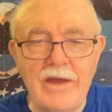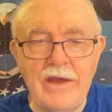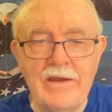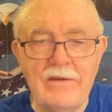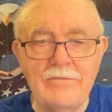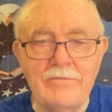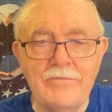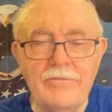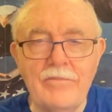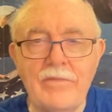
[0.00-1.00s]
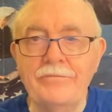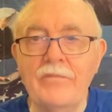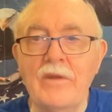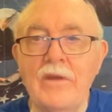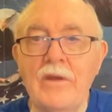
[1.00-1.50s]
added.
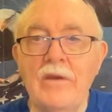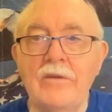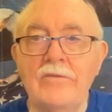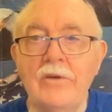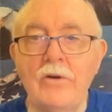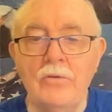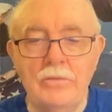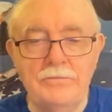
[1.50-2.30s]
So,